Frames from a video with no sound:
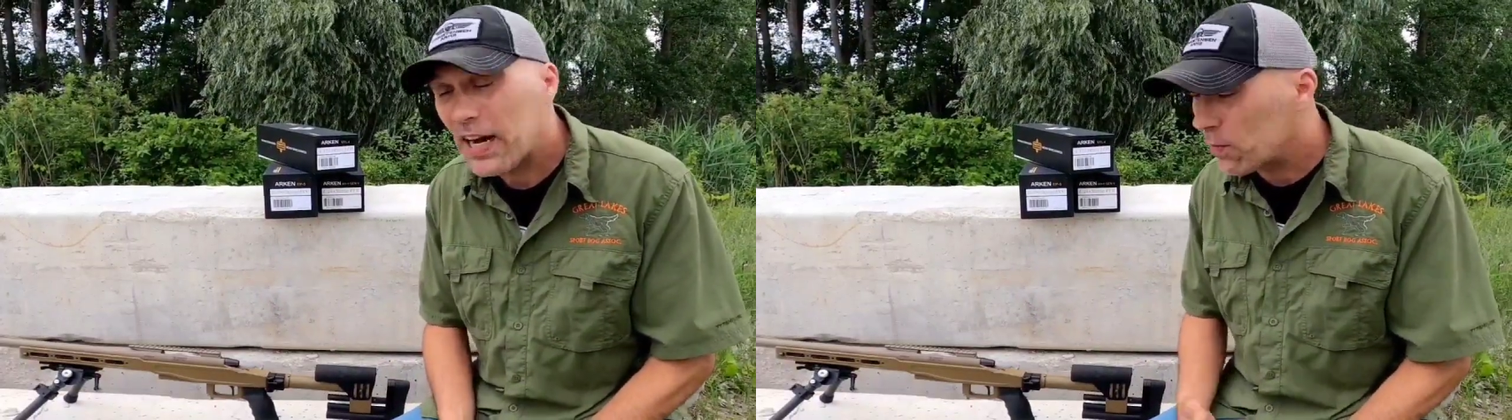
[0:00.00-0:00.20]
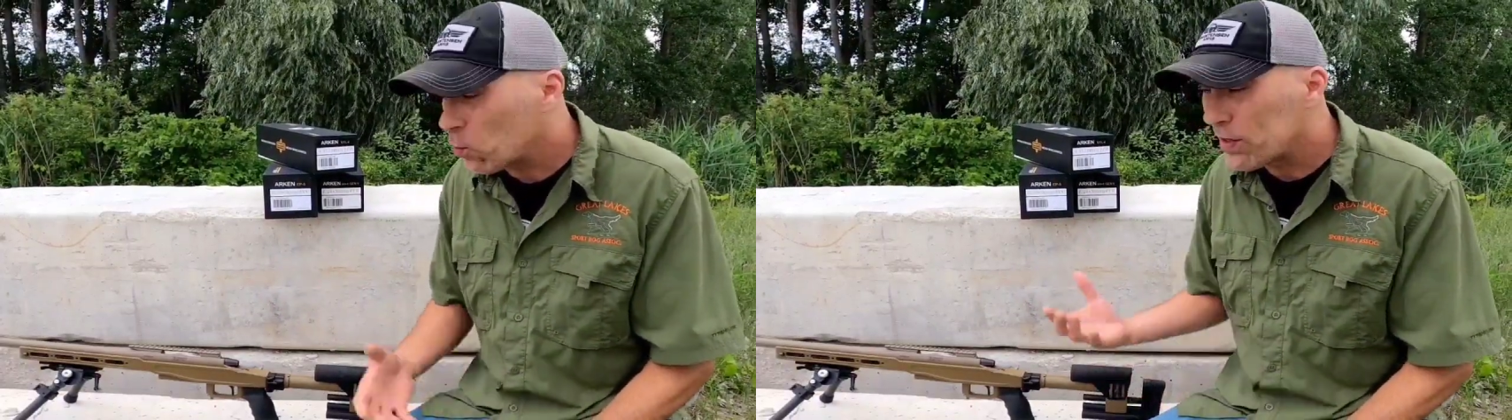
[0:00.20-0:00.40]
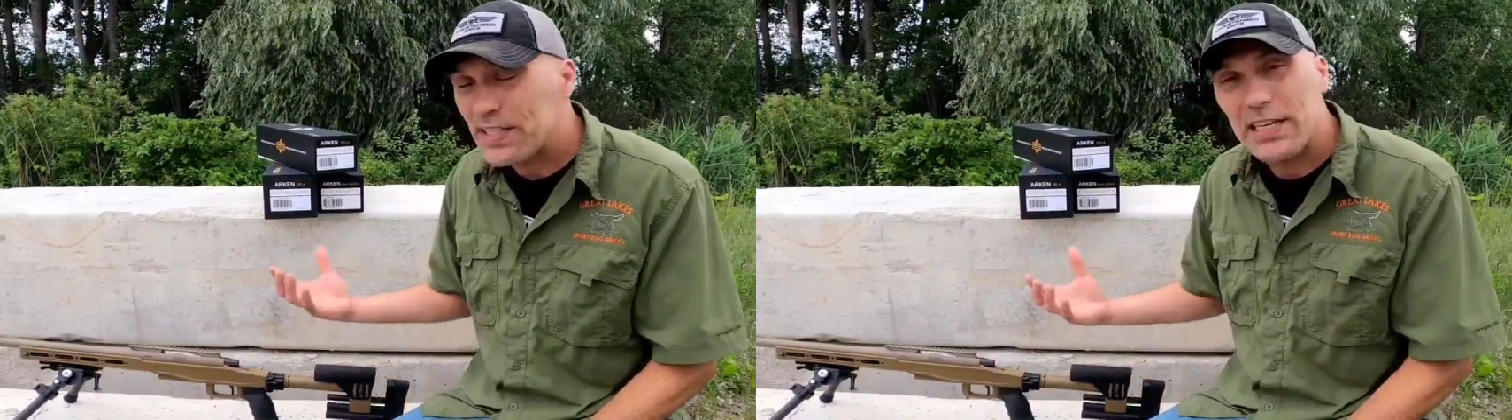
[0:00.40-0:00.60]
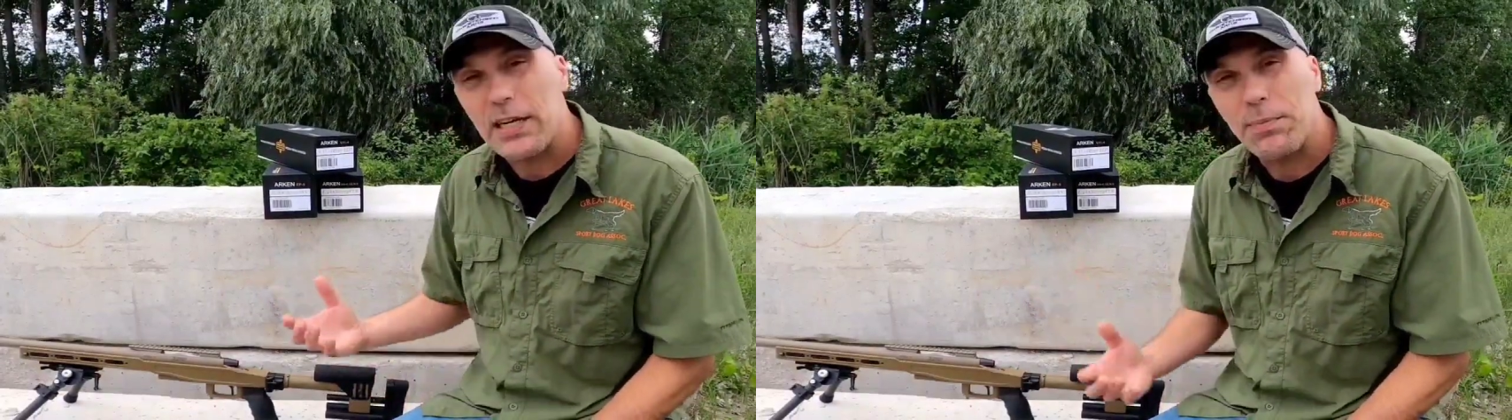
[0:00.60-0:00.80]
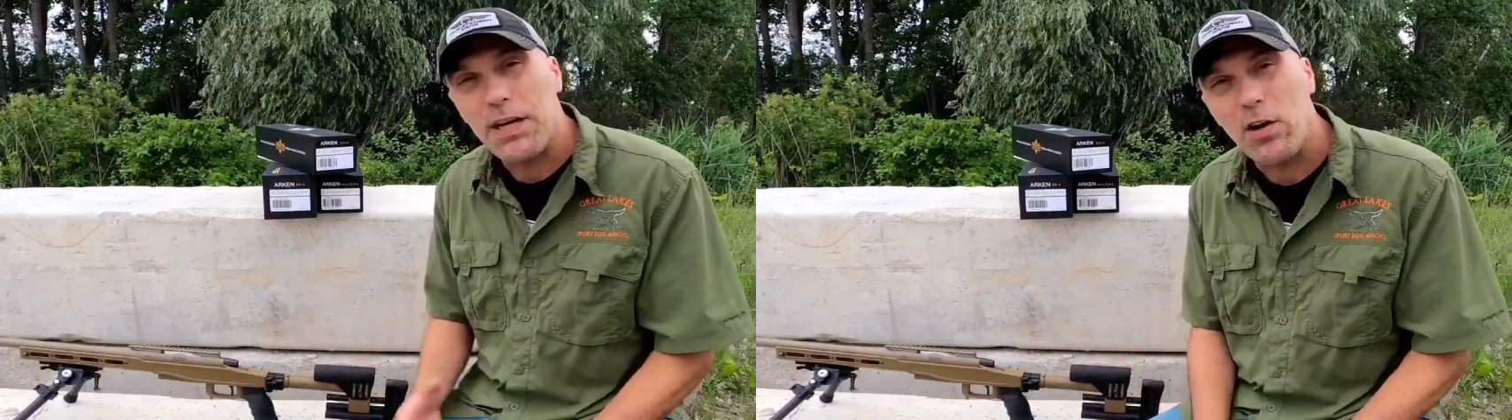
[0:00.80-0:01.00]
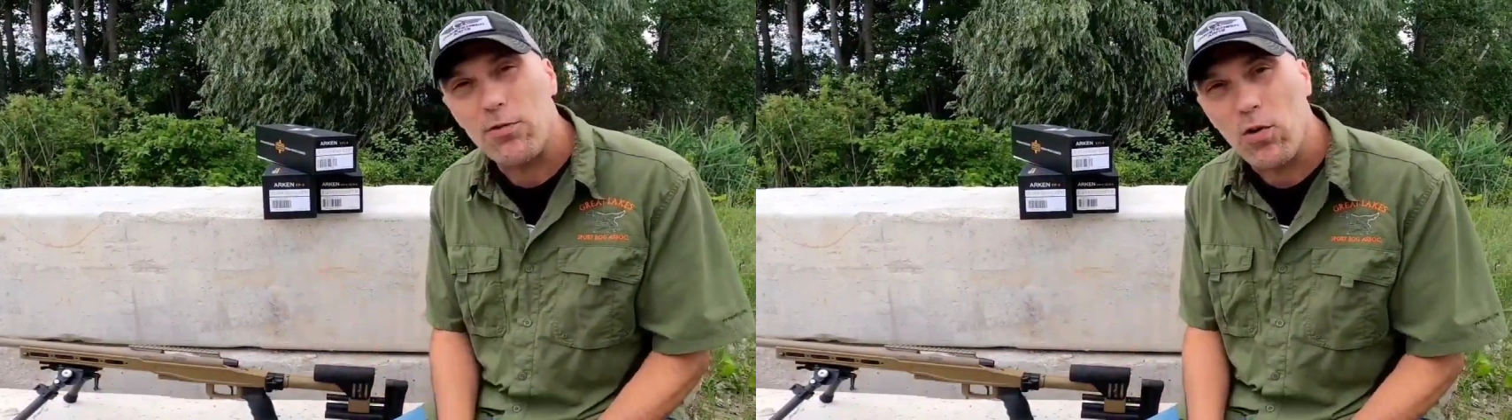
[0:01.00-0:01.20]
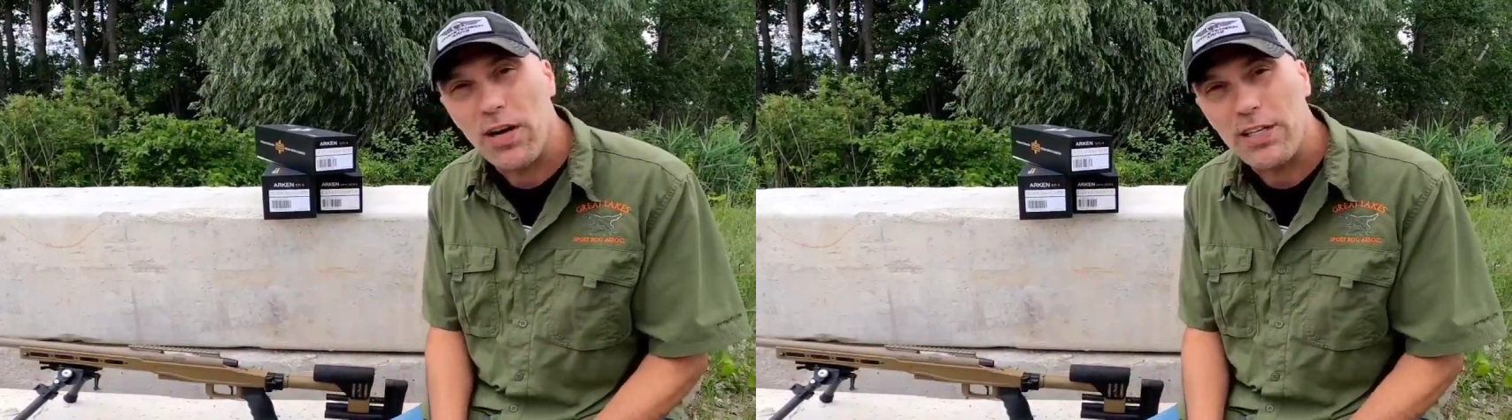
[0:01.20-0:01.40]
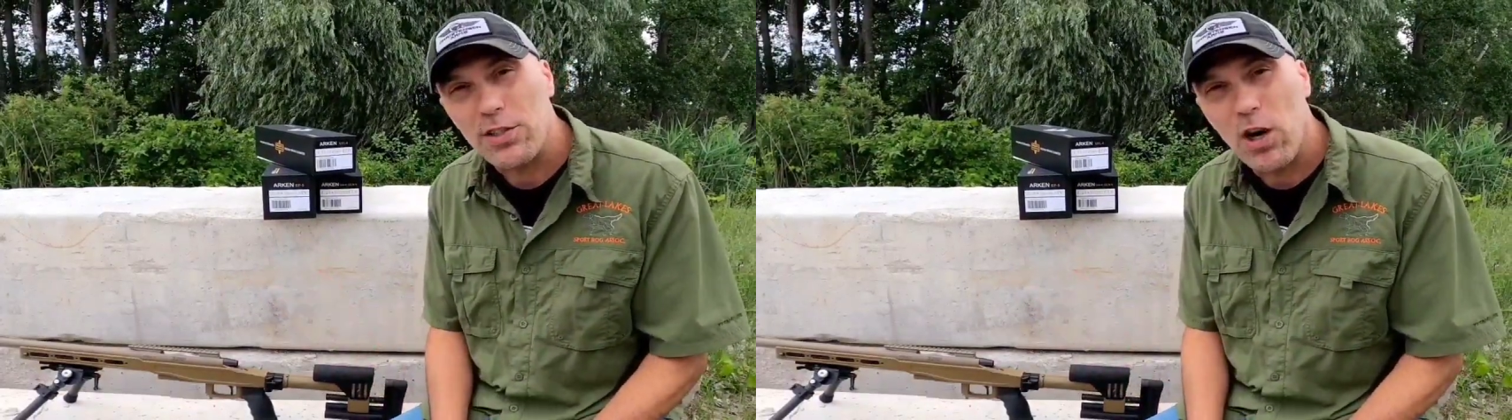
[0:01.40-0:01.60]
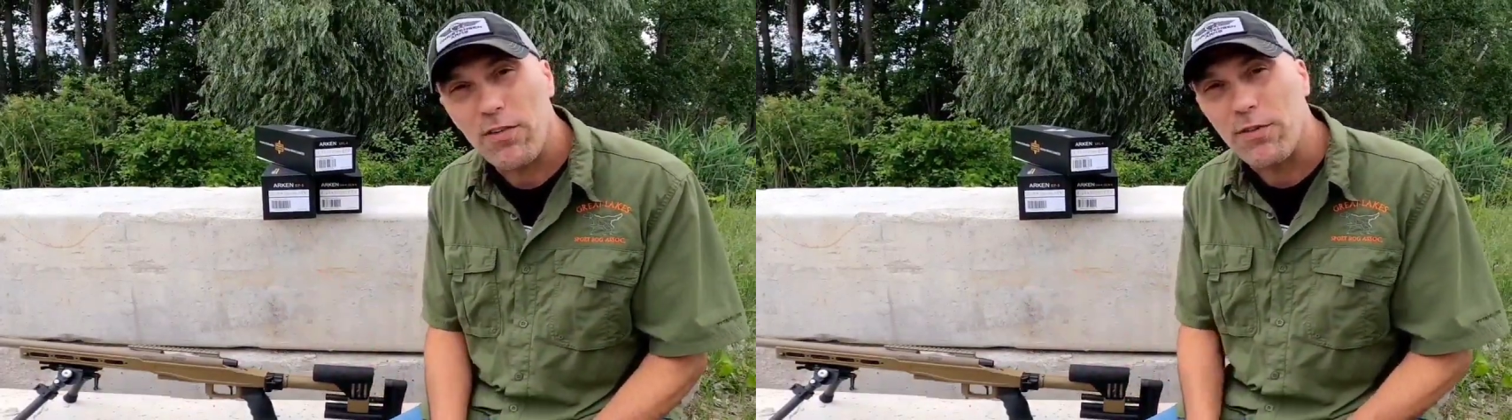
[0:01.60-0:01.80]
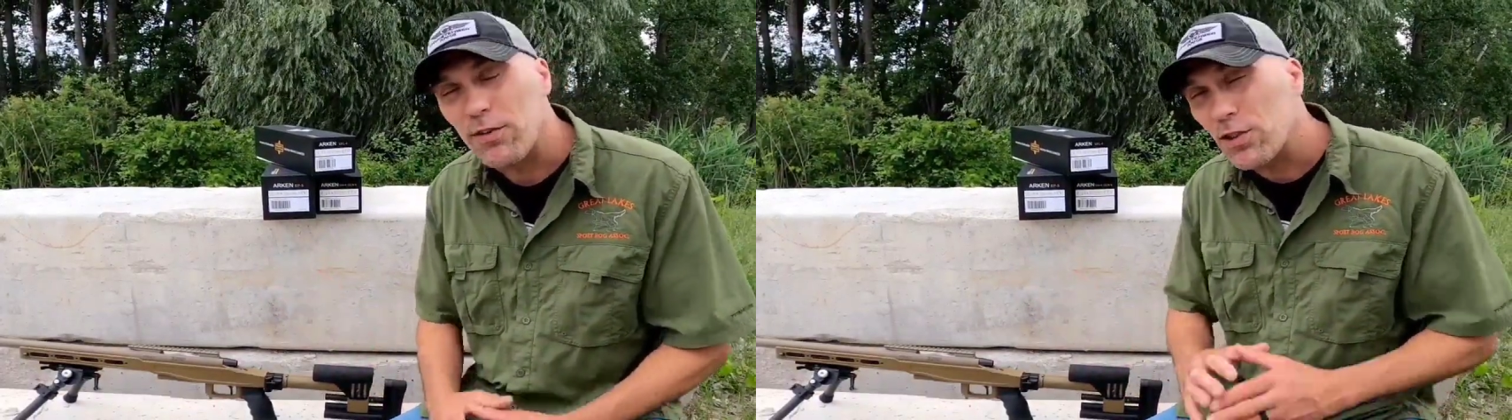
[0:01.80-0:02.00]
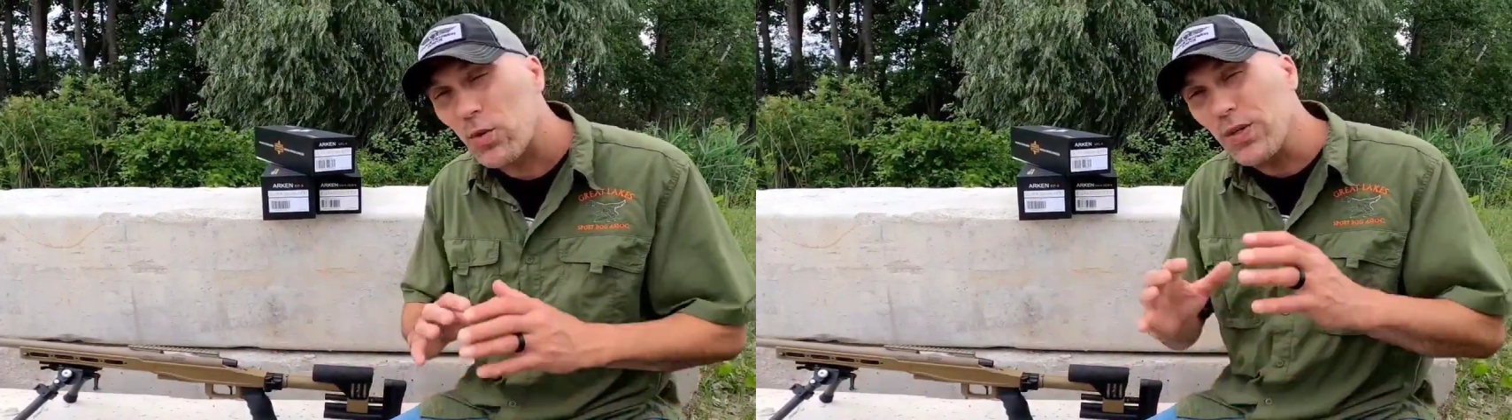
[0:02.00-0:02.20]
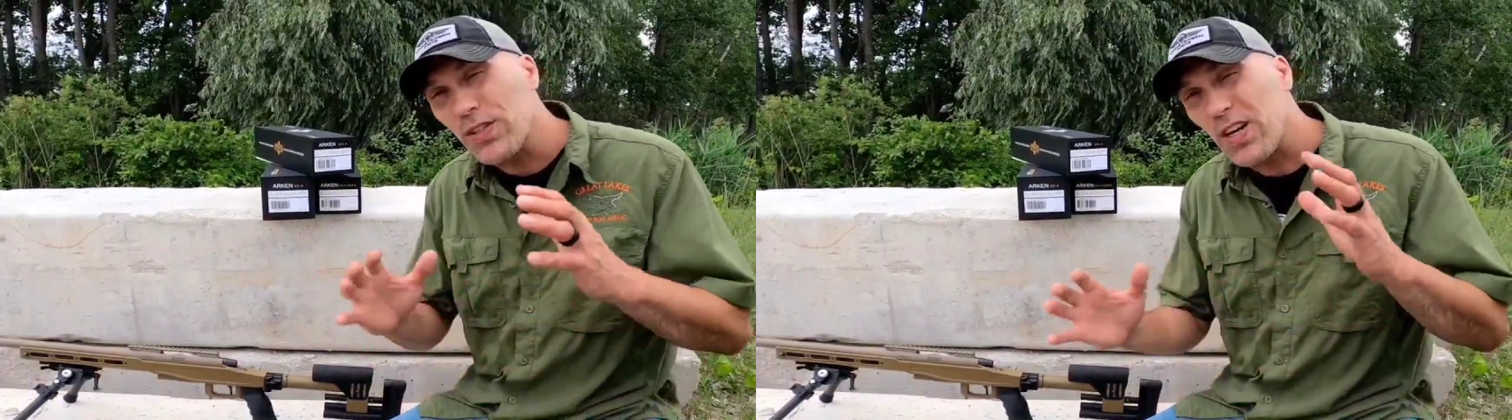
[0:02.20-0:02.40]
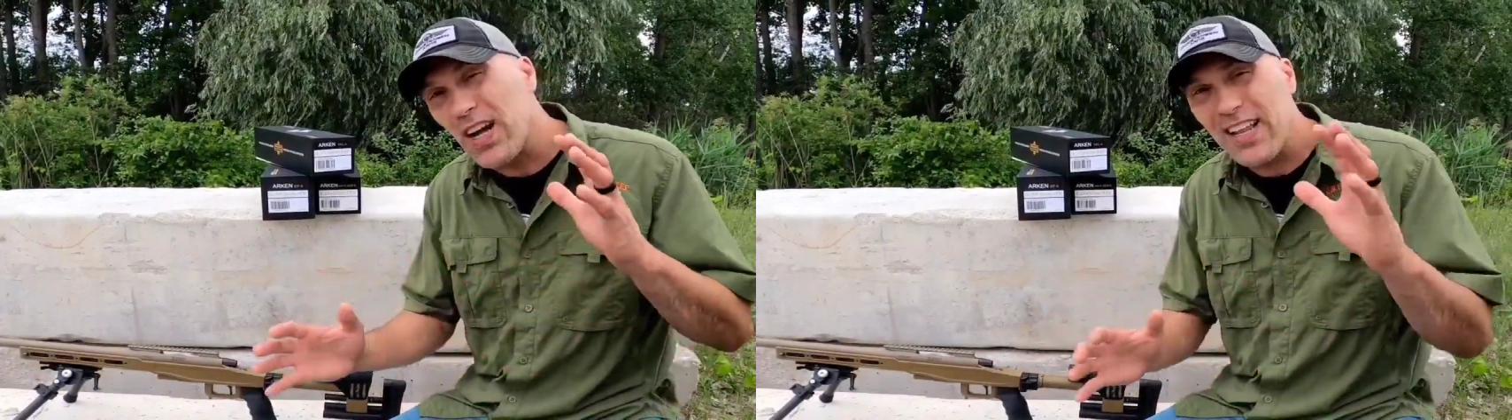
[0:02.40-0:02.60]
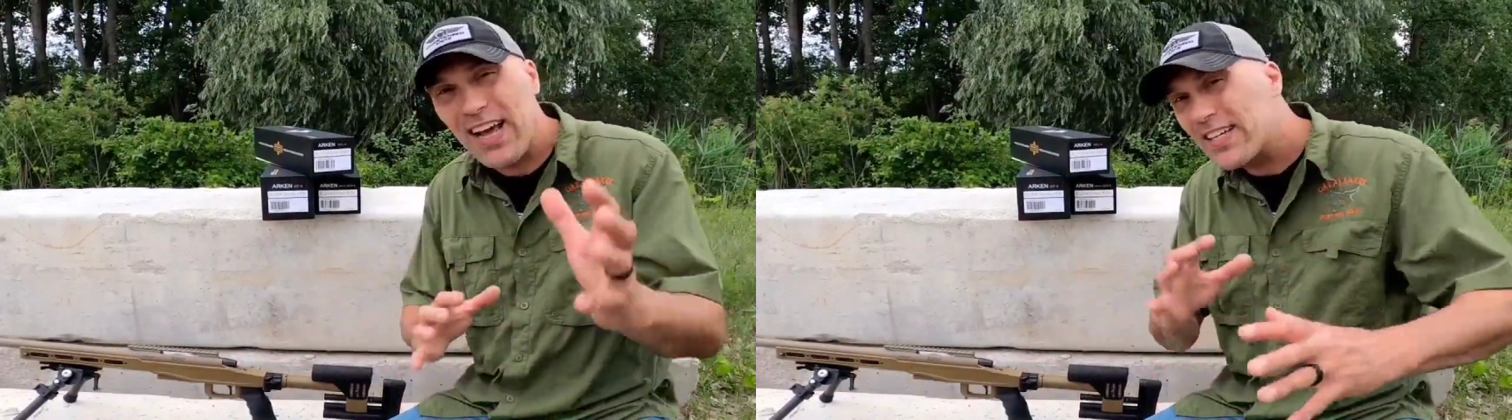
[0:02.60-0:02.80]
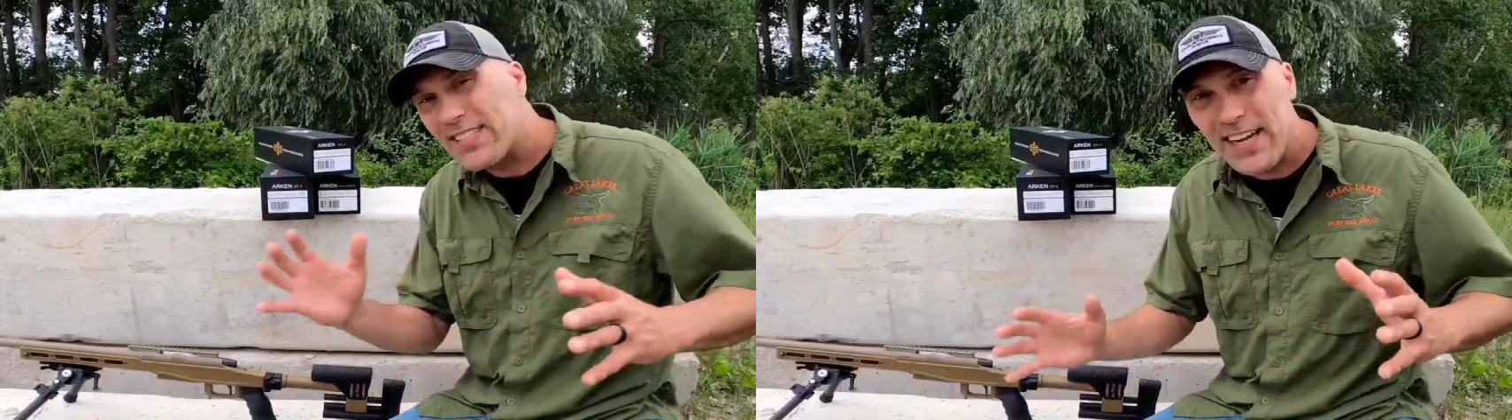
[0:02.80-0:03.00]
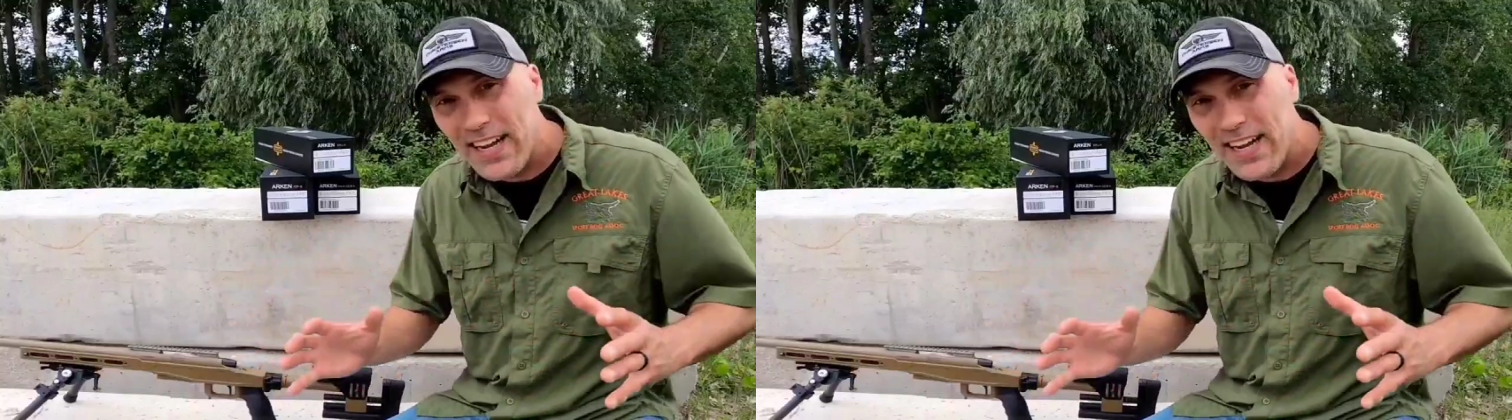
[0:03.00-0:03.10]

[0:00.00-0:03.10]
on what the EPL4 has to offer. So with all that